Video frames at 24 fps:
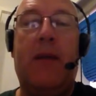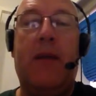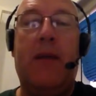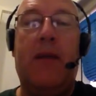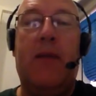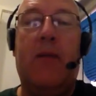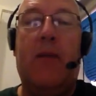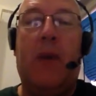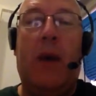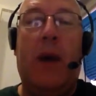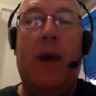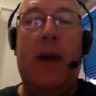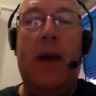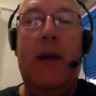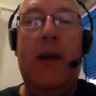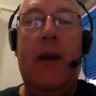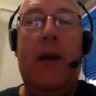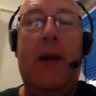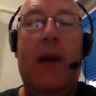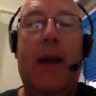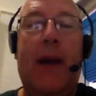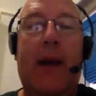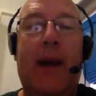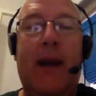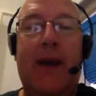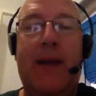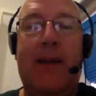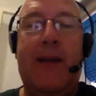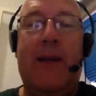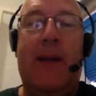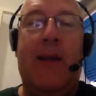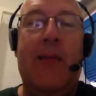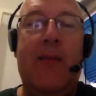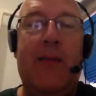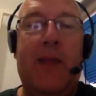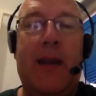this way, it
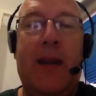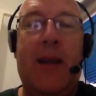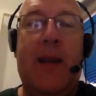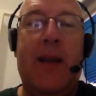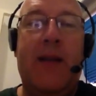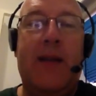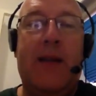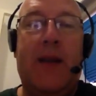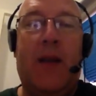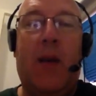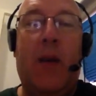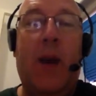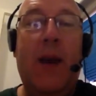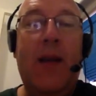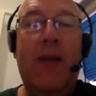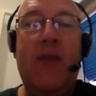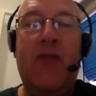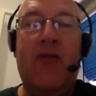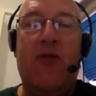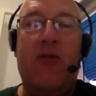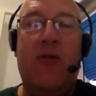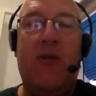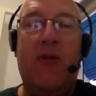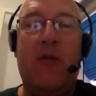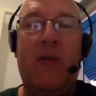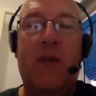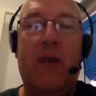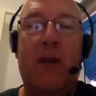sounds like it's a question.